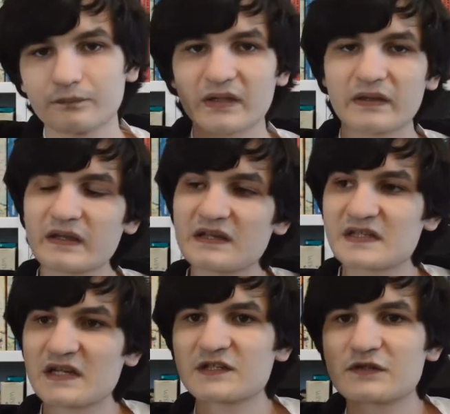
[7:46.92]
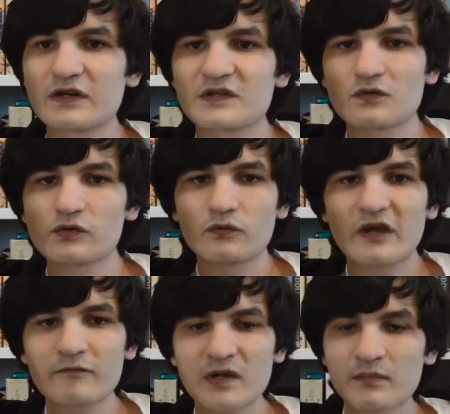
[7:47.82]
Then there's History Is All You
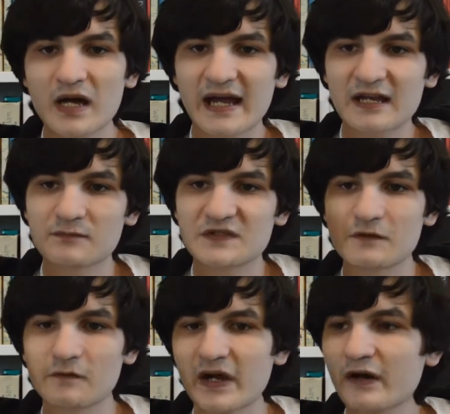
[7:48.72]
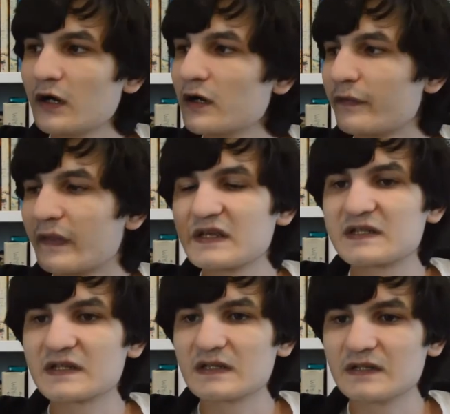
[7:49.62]
Left Me by Adam Silvera.
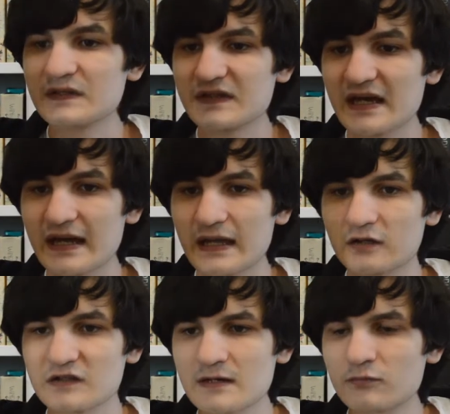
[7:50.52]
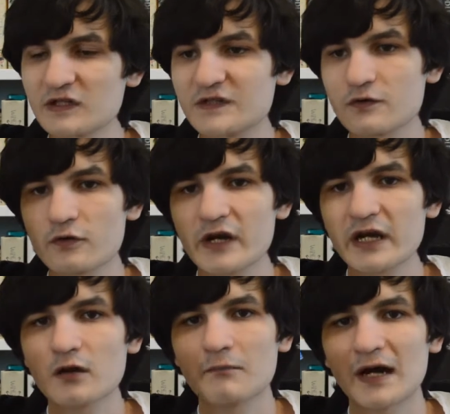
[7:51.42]
This is a contemporary
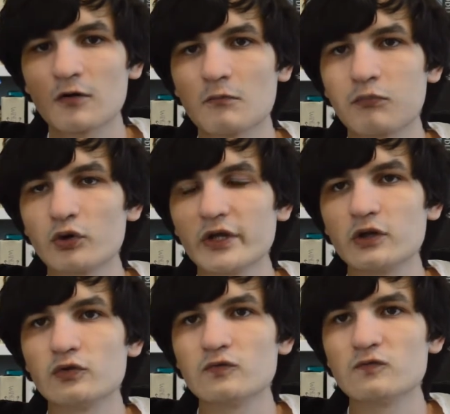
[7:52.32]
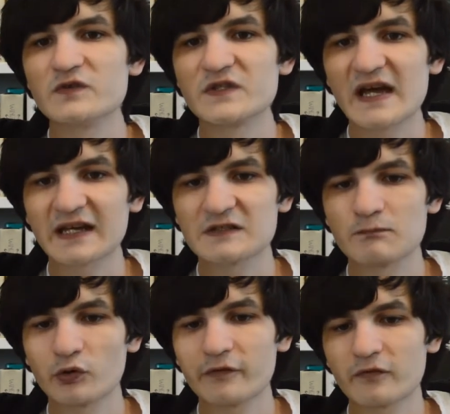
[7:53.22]
story about a boy whose
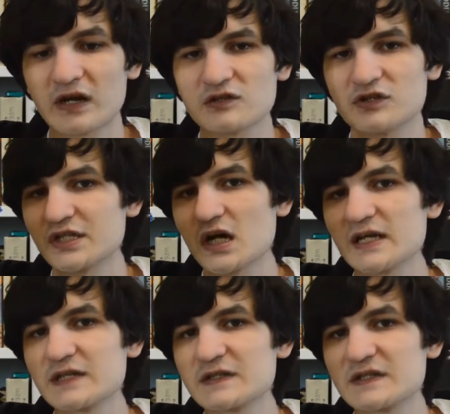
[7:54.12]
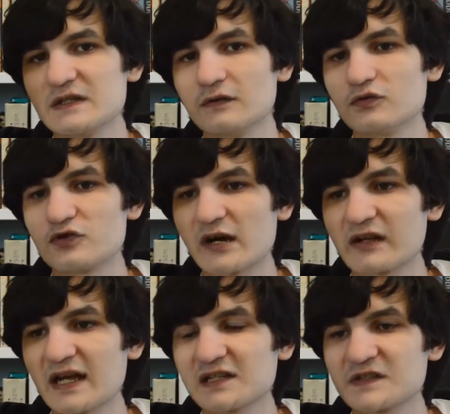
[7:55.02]
ex-boyfriend dies in a
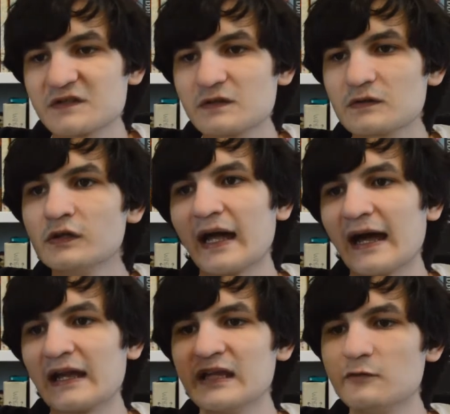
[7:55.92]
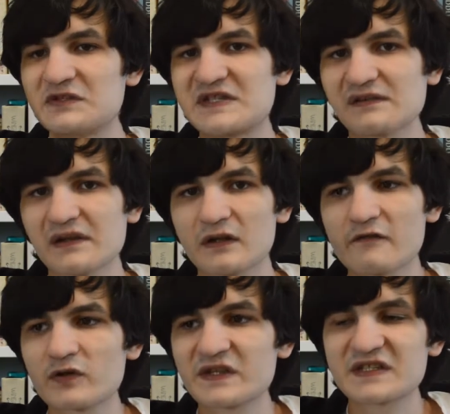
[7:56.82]
drowning accident, and he was still in
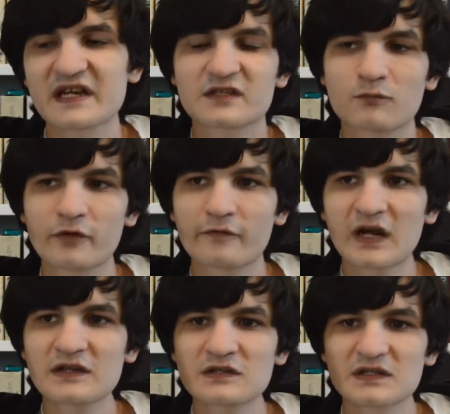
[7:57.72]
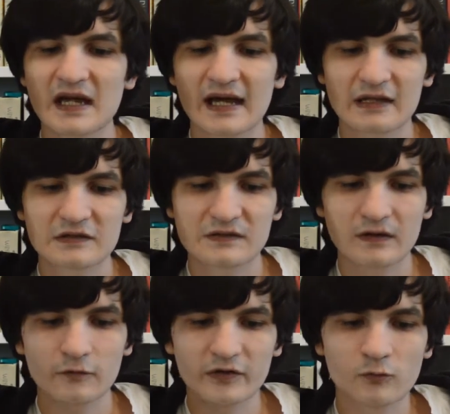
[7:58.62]
love with his ex-boyfriend, and
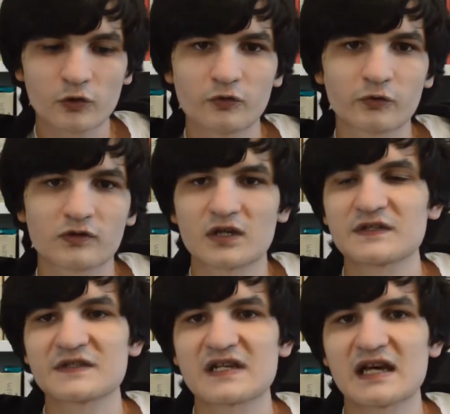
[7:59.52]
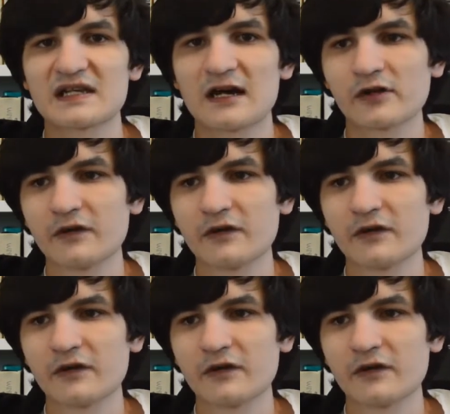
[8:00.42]
the only one who can understand how he